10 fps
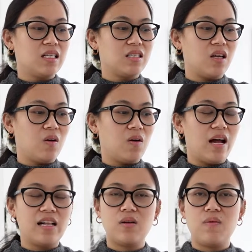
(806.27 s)
So
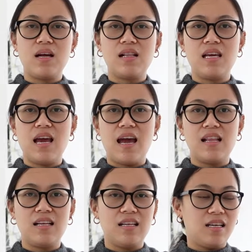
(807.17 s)
I'll quickly
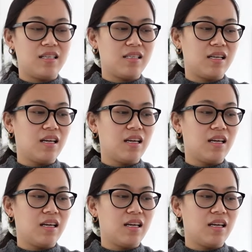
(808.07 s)
edit it,